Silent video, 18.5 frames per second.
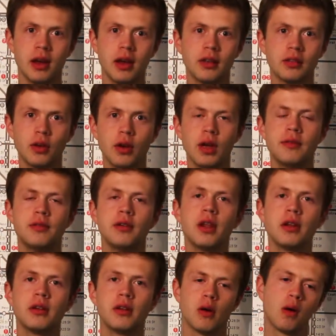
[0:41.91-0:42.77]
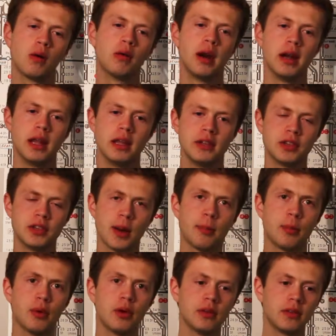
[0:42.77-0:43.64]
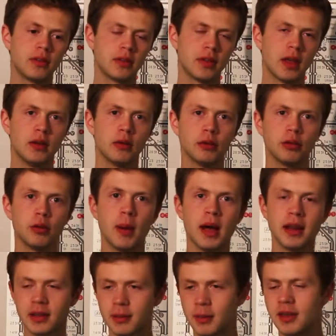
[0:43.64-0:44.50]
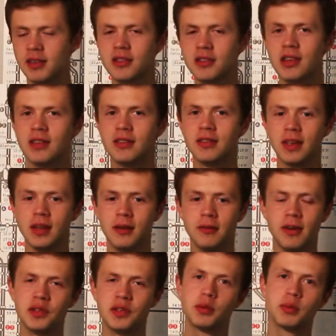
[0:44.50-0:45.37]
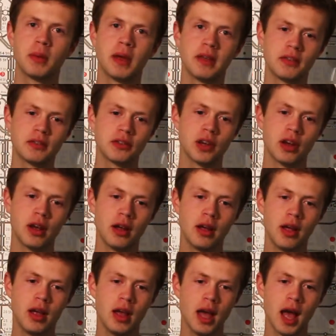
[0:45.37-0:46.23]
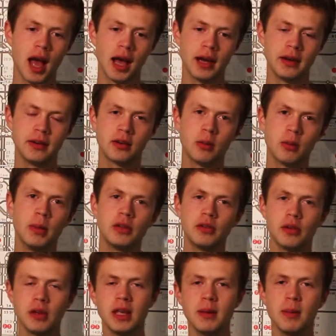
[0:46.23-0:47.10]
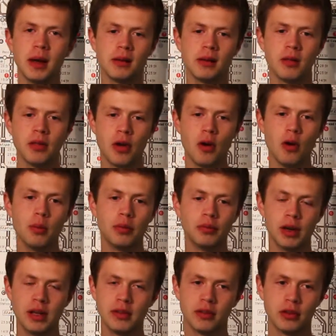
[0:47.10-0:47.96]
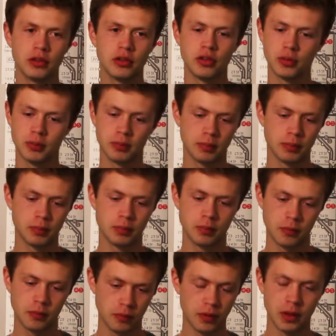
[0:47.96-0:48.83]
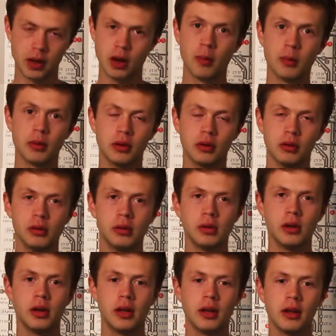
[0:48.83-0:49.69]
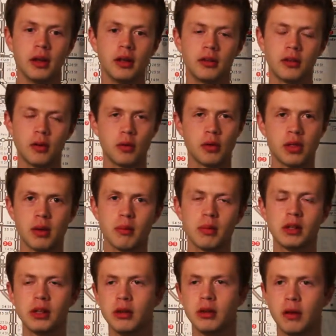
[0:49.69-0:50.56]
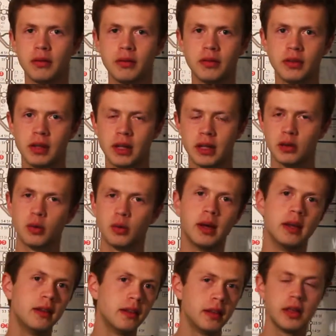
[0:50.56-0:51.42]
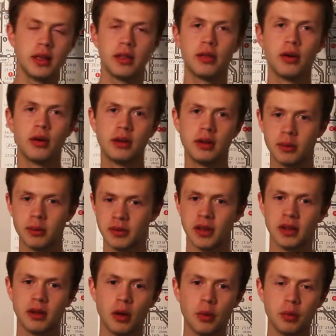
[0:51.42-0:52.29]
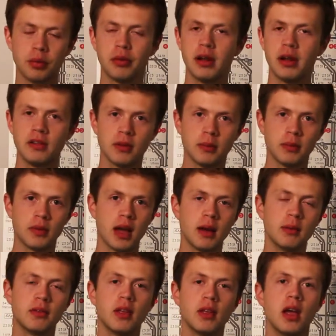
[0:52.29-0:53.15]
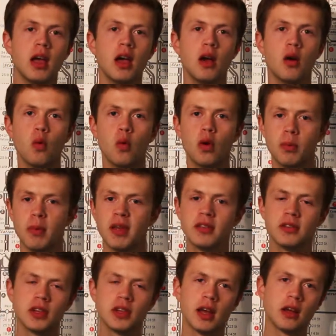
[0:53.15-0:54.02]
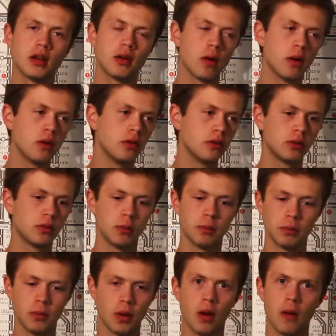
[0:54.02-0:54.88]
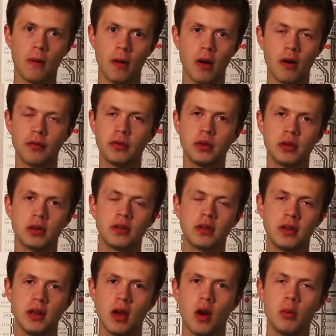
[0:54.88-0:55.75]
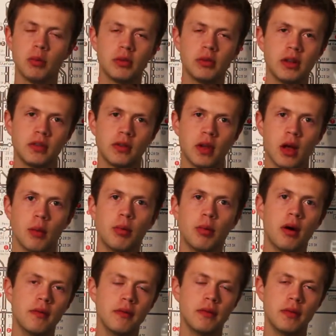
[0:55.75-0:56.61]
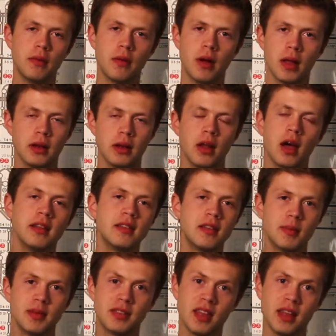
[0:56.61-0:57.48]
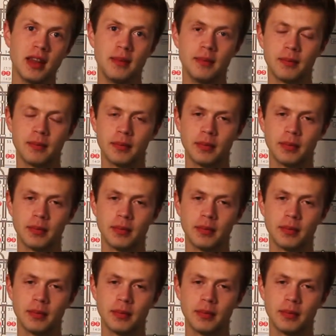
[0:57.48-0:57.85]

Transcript: So if you didn't know already, chatbots send automatic messages in Facebook Messenger, and compared to email, the open rates are just phenomenal. So with email you often see like 20-30% open rate sometimes. With Messenger it goes, often you can see open rates above 90%.